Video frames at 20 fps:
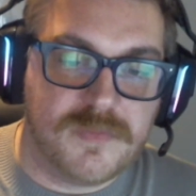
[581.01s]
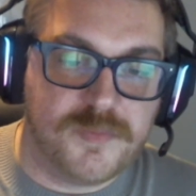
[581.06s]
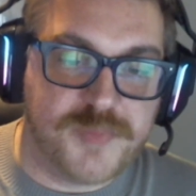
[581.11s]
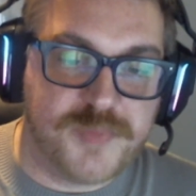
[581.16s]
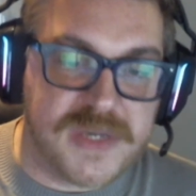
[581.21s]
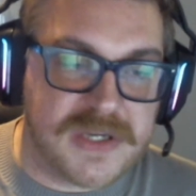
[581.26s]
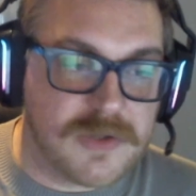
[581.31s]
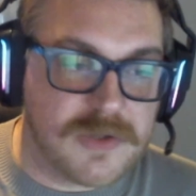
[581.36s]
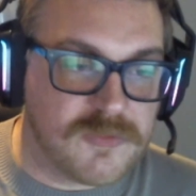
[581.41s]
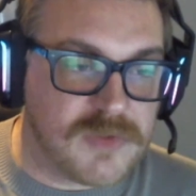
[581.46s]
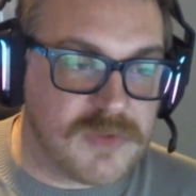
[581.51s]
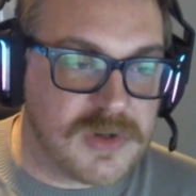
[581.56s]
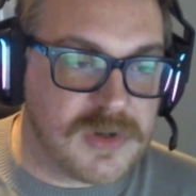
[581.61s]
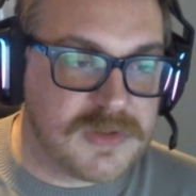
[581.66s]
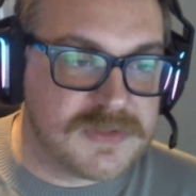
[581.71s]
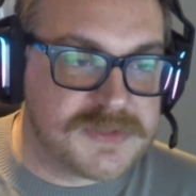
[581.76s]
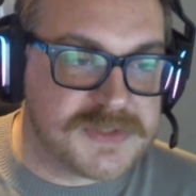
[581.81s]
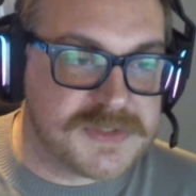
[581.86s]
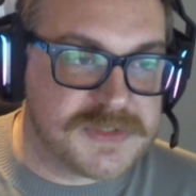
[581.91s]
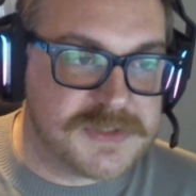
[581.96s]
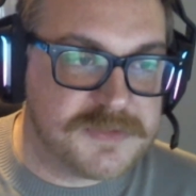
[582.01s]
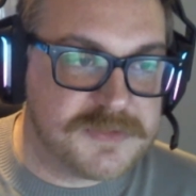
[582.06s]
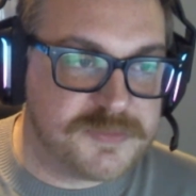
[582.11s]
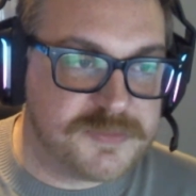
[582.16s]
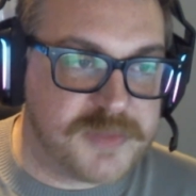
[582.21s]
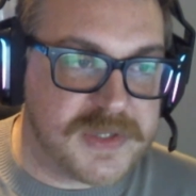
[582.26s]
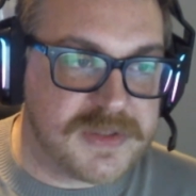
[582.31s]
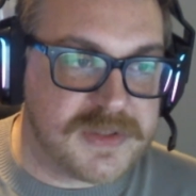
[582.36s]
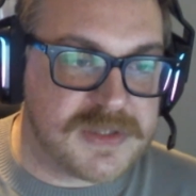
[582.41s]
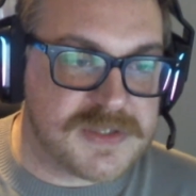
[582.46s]
bigger roles.
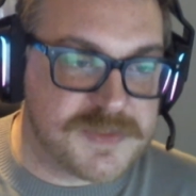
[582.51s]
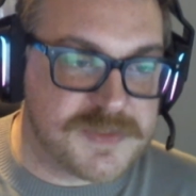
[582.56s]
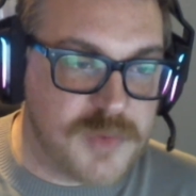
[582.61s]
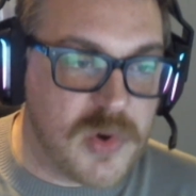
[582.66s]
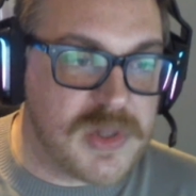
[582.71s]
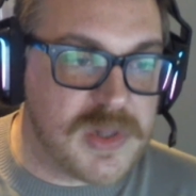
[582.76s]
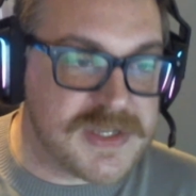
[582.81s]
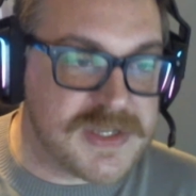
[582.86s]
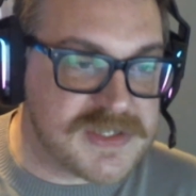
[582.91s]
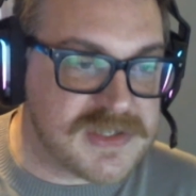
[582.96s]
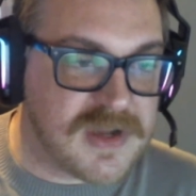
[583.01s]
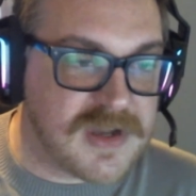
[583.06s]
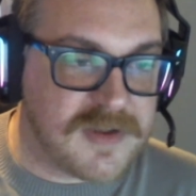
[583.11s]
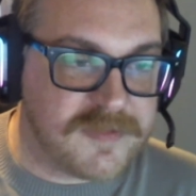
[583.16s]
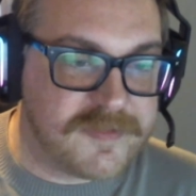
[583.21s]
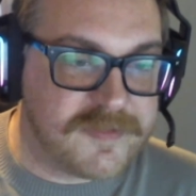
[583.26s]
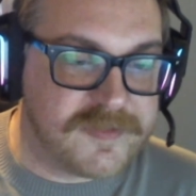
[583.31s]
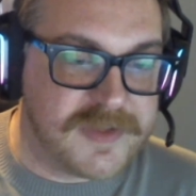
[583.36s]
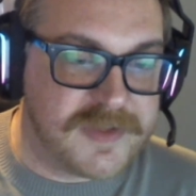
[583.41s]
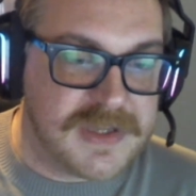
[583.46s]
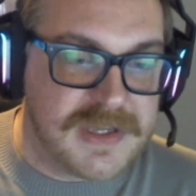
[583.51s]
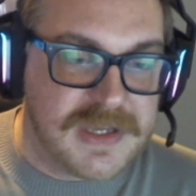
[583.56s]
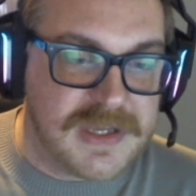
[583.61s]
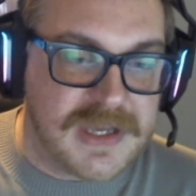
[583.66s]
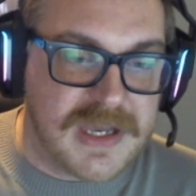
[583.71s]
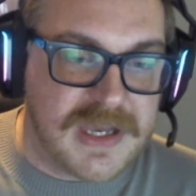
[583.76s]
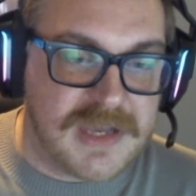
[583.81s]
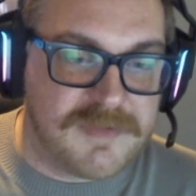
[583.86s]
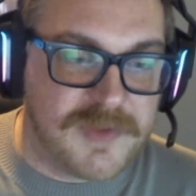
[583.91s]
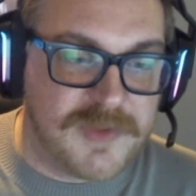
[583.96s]
But the smaller stuff,
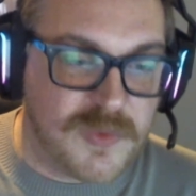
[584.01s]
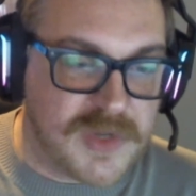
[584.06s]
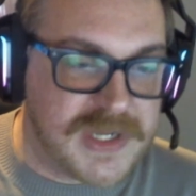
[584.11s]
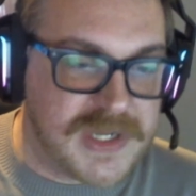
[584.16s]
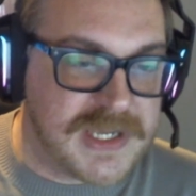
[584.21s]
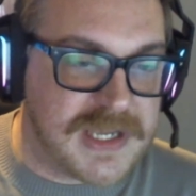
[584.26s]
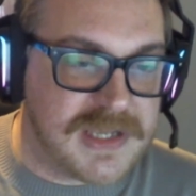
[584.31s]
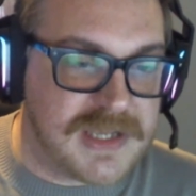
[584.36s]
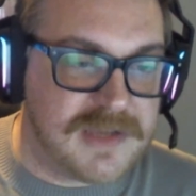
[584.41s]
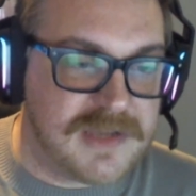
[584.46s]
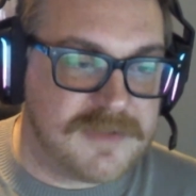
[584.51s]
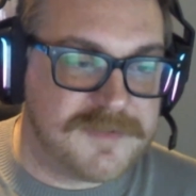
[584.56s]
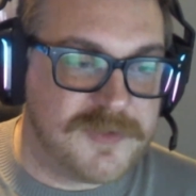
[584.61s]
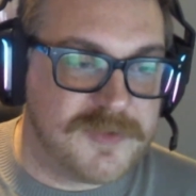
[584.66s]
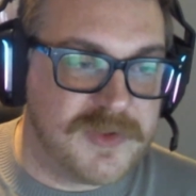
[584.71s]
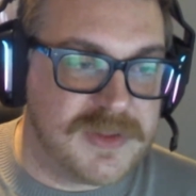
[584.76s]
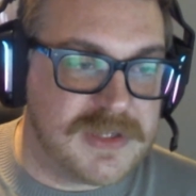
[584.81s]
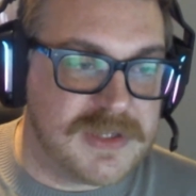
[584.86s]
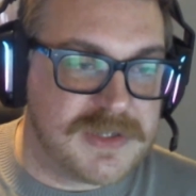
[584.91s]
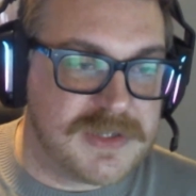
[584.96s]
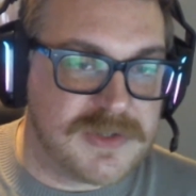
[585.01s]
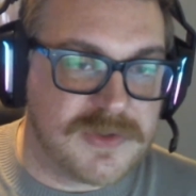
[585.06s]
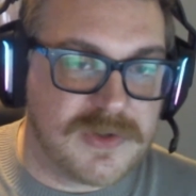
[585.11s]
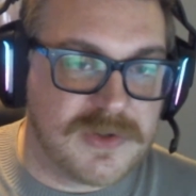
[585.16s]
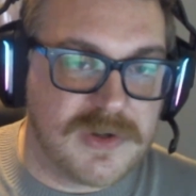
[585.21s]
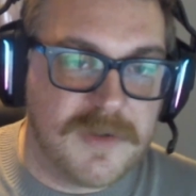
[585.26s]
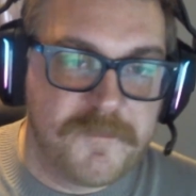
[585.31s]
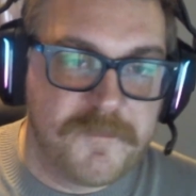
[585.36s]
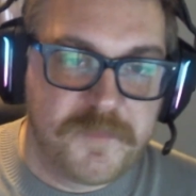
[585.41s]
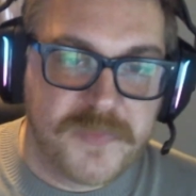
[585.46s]
if you want to get your foot in the
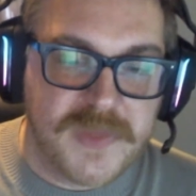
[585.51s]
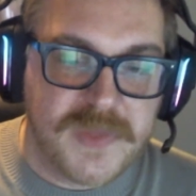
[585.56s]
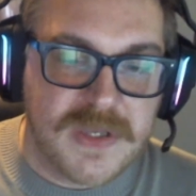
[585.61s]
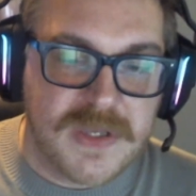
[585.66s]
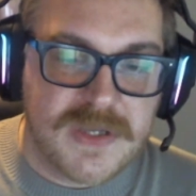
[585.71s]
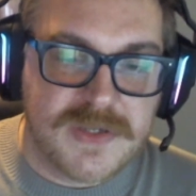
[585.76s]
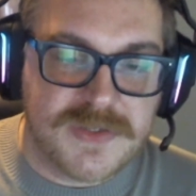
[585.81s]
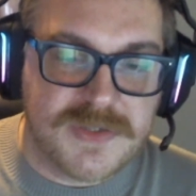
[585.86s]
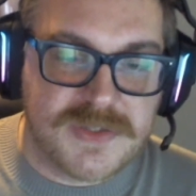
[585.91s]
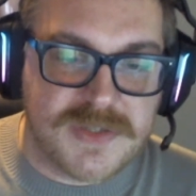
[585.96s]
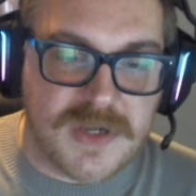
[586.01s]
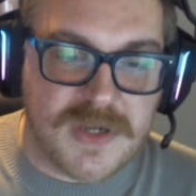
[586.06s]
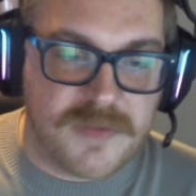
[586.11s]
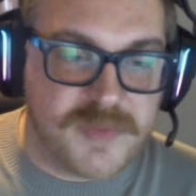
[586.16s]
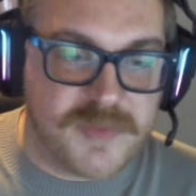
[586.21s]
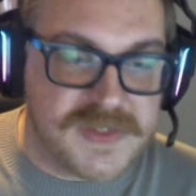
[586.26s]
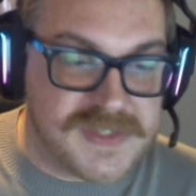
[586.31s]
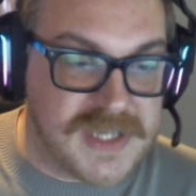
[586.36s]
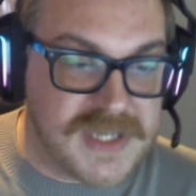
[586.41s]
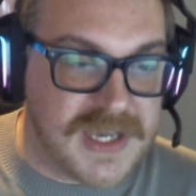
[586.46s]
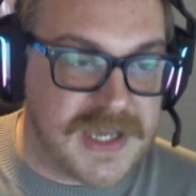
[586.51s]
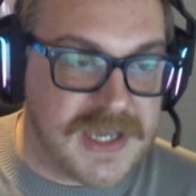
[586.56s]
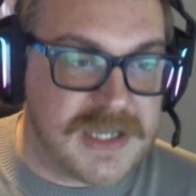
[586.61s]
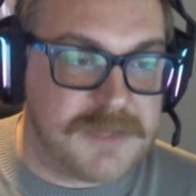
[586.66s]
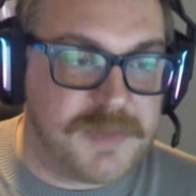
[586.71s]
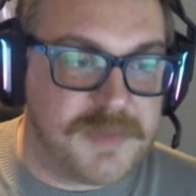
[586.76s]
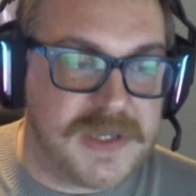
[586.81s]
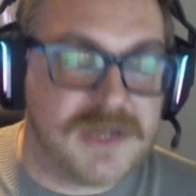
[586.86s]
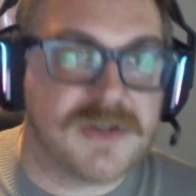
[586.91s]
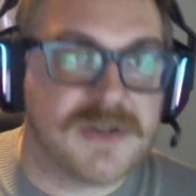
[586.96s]
door, don't be
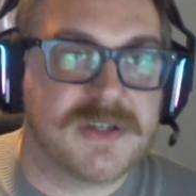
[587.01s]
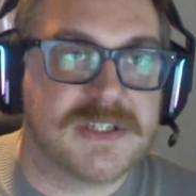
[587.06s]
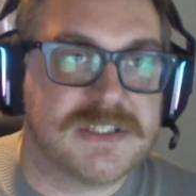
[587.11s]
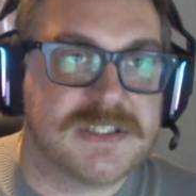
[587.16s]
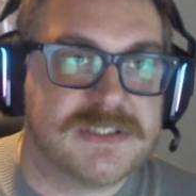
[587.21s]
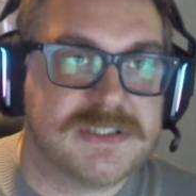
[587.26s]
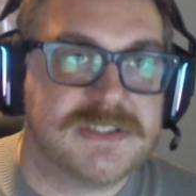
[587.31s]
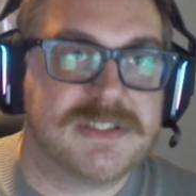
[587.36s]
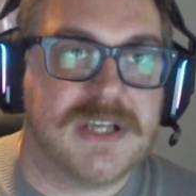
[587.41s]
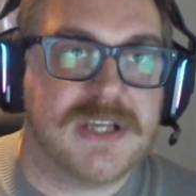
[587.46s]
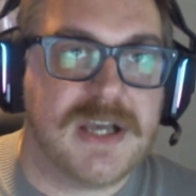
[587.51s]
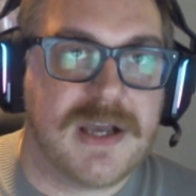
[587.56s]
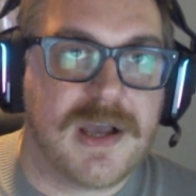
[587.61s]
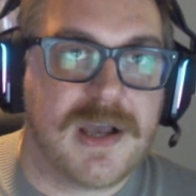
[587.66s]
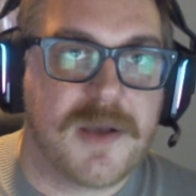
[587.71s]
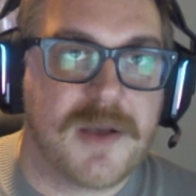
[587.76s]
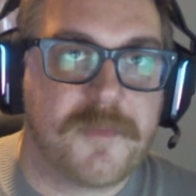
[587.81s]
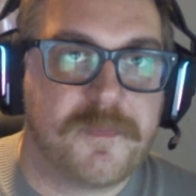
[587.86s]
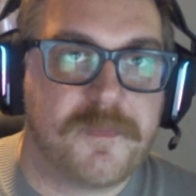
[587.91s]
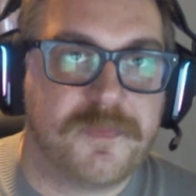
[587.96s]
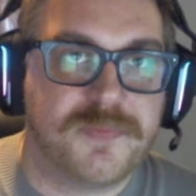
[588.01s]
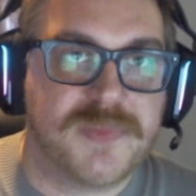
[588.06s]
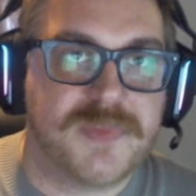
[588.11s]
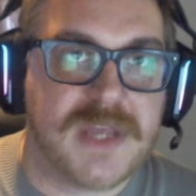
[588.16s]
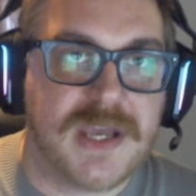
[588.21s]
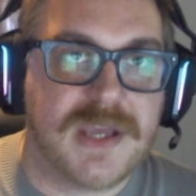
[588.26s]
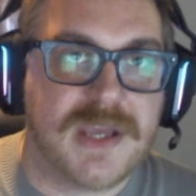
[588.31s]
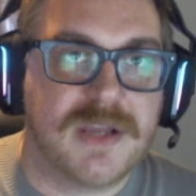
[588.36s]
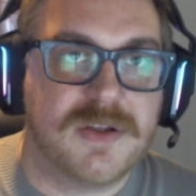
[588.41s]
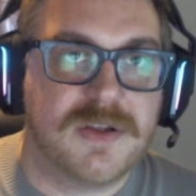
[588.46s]
scared because
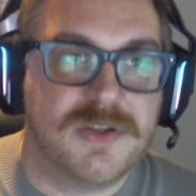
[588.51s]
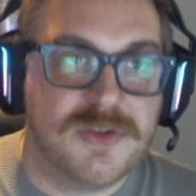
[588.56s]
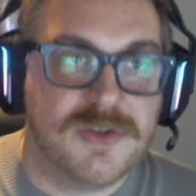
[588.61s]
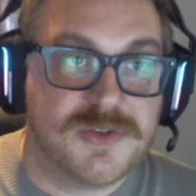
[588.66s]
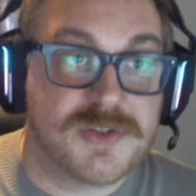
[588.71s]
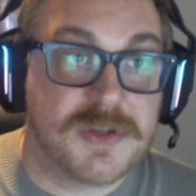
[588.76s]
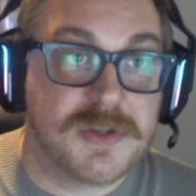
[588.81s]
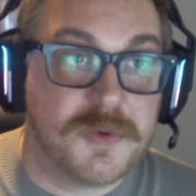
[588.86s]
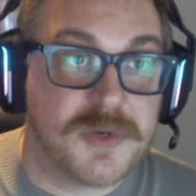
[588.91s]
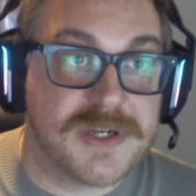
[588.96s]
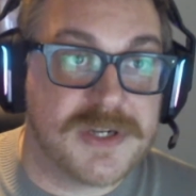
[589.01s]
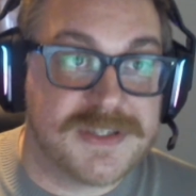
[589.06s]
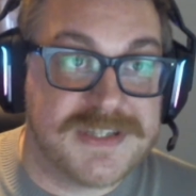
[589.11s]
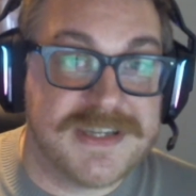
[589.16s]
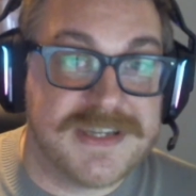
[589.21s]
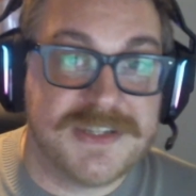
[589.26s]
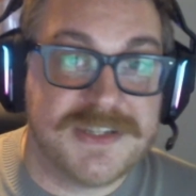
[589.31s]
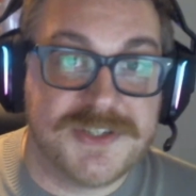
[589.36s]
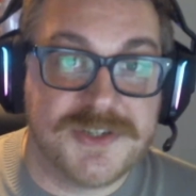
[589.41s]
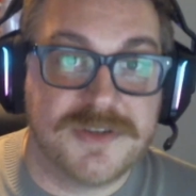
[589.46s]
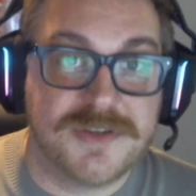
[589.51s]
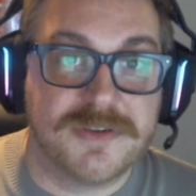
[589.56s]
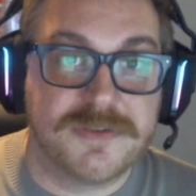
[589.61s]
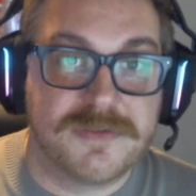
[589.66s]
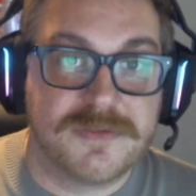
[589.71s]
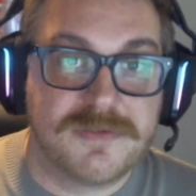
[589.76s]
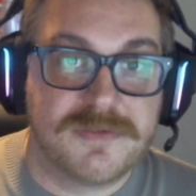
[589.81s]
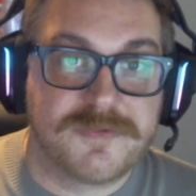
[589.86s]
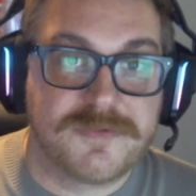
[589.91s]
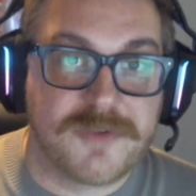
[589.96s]
they usually want to teach you
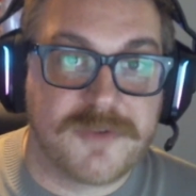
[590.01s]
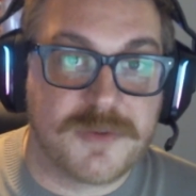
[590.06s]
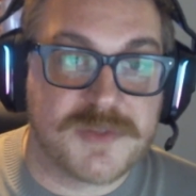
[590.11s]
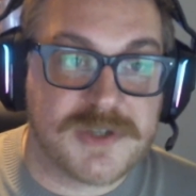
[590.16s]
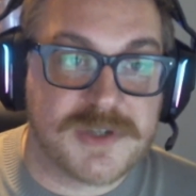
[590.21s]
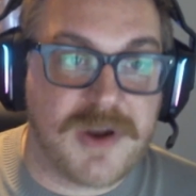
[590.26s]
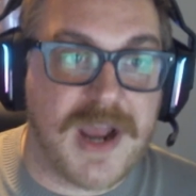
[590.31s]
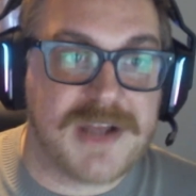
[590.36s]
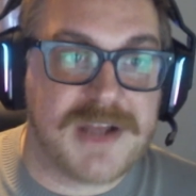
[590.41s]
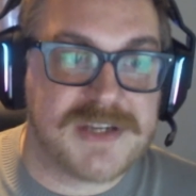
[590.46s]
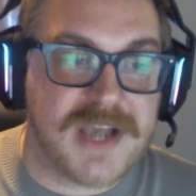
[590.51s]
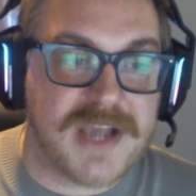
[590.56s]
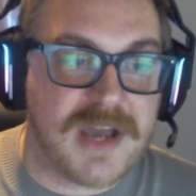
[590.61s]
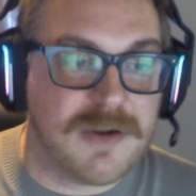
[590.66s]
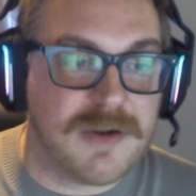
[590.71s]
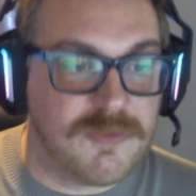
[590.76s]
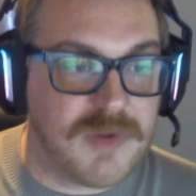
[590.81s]
from scratch how to